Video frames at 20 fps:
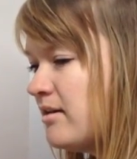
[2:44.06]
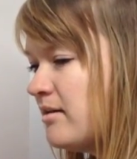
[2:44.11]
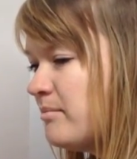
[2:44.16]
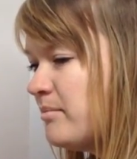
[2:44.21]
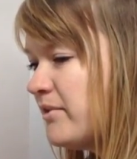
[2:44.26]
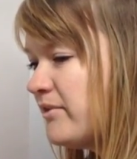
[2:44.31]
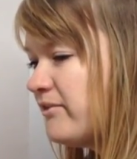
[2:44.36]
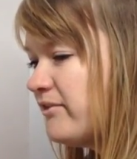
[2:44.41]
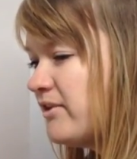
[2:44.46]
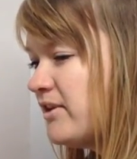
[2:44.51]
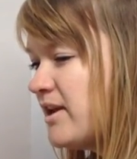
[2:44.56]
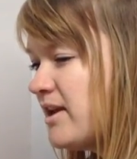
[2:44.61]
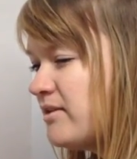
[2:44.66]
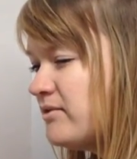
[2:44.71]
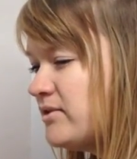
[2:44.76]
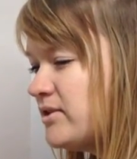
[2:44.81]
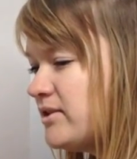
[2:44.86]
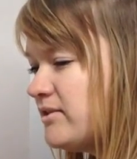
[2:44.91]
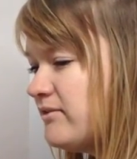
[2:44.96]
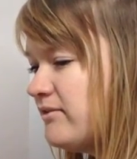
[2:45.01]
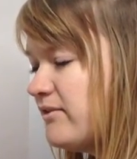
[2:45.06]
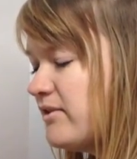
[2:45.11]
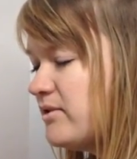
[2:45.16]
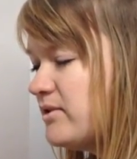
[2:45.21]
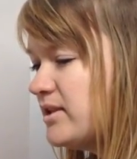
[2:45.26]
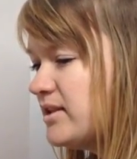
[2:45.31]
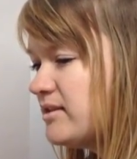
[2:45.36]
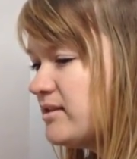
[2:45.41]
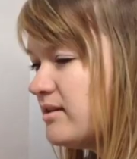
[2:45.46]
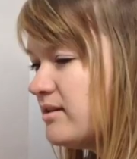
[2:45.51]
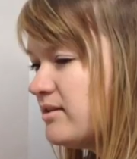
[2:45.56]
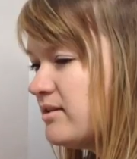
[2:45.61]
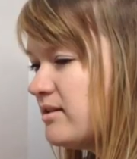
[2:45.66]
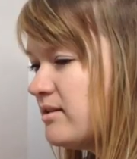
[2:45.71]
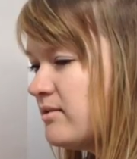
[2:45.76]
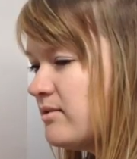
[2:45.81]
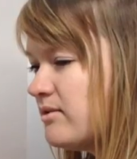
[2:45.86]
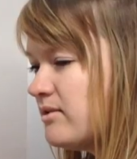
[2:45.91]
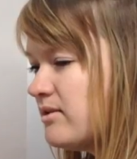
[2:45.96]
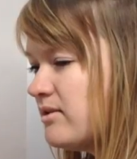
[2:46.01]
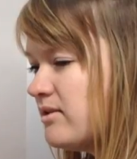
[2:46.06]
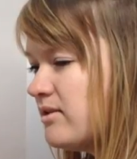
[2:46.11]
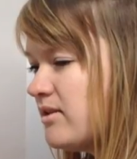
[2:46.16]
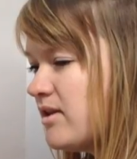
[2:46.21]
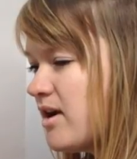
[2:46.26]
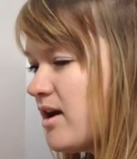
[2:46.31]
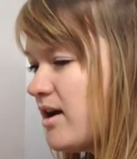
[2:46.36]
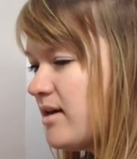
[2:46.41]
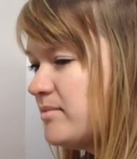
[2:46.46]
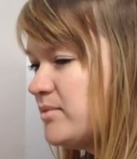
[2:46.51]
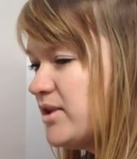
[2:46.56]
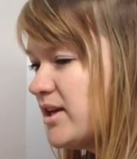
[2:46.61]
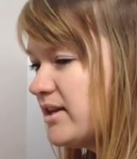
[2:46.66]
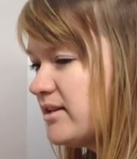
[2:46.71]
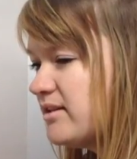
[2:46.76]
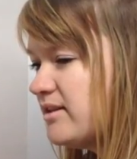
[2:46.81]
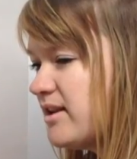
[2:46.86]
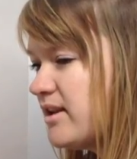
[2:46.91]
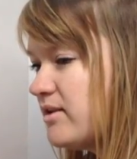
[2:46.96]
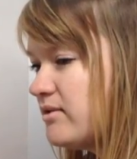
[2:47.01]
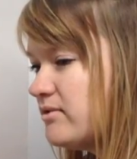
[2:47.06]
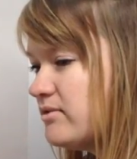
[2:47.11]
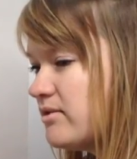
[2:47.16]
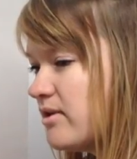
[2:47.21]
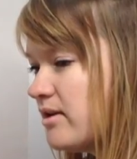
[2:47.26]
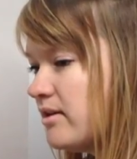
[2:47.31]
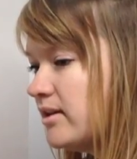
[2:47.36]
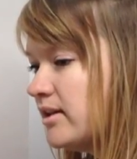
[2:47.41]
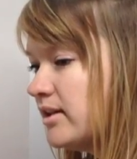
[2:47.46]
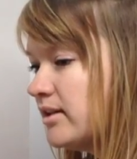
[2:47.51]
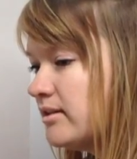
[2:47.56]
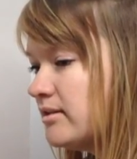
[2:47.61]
But for now, just focus on the object that you're drawing.